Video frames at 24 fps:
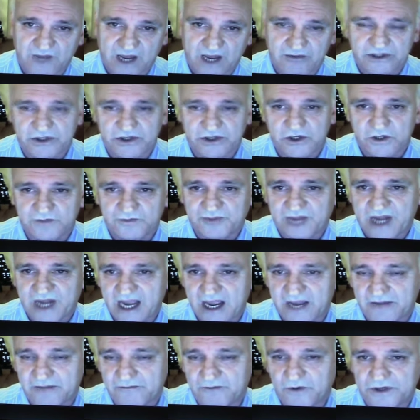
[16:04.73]
I was told
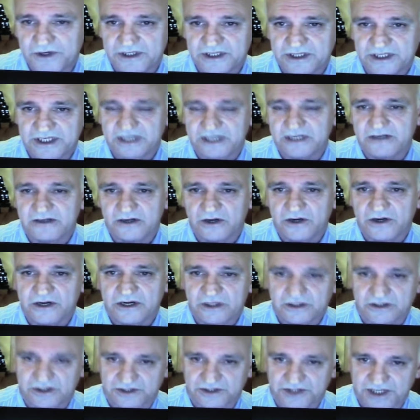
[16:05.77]
by one of the senior
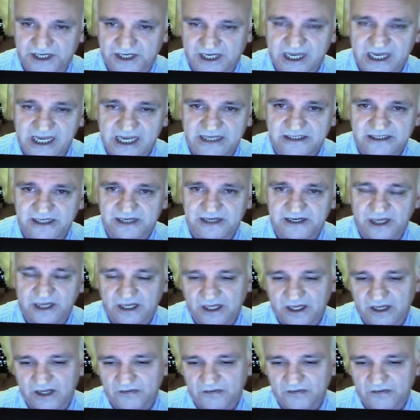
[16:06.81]
lawyers on the case that